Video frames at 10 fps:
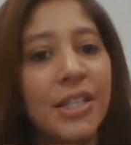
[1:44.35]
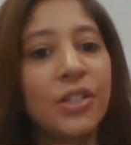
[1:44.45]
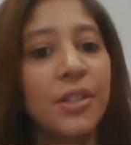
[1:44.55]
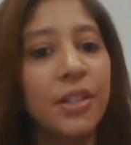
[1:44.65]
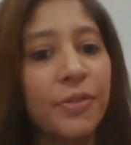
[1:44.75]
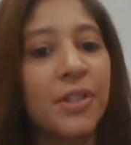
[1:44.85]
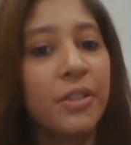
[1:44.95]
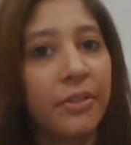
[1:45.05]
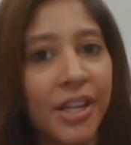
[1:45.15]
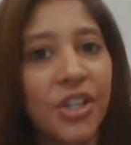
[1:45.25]
into different
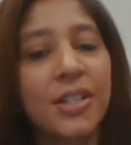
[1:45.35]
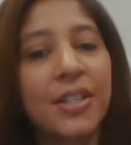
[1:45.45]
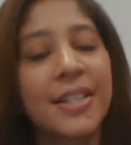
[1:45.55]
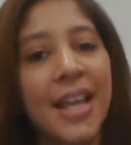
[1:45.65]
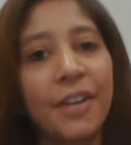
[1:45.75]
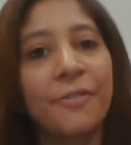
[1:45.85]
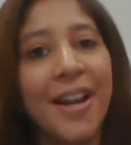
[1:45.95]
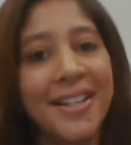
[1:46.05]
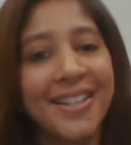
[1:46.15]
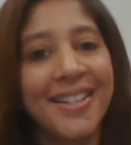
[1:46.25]
directions and
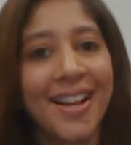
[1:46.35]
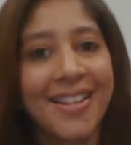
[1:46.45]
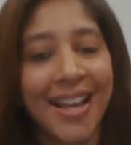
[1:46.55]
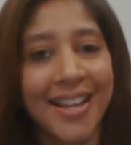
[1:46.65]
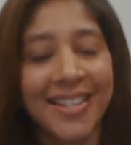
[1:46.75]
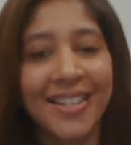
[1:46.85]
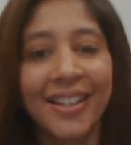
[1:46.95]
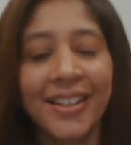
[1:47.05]
finding success?